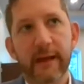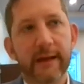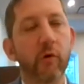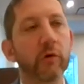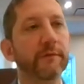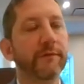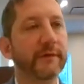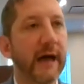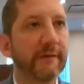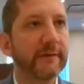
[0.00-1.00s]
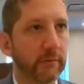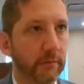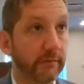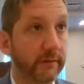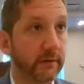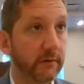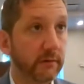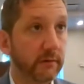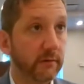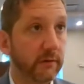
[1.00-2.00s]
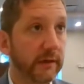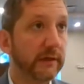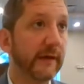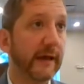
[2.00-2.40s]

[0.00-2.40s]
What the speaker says: and all of the davening we're doing. He's